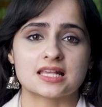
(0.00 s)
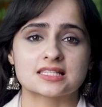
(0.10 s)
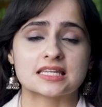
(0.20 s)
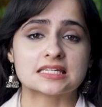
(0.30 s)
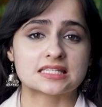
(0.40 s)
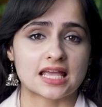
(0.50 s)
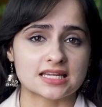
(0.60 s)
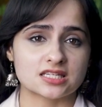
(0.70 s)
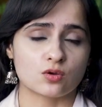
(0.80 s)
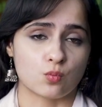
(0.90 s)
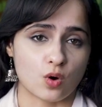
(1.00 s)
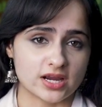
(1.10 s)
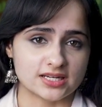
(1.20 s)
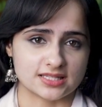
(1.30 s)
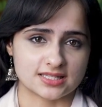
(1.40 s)
as inciting
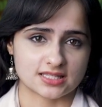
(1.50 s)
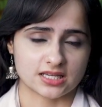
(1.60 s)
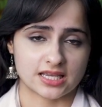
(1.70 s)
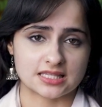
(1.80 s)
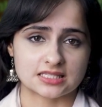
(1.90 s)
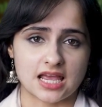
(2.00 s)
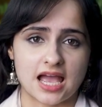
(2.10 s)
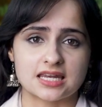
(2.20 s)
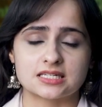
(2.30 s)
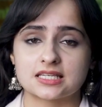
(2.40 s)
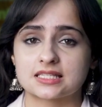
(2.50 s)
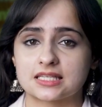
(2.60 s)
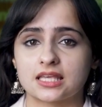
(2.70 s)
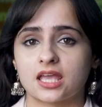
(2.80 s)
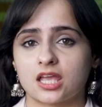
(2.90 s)
violence against
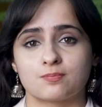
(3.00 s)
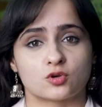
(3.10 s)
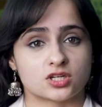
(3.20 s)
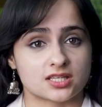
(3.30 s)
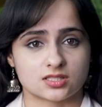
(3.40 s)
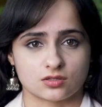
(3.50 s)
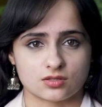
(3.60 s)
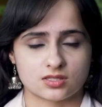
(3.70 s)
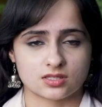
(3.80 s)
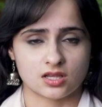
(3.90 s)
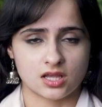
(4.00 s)
anti-CAA protesters.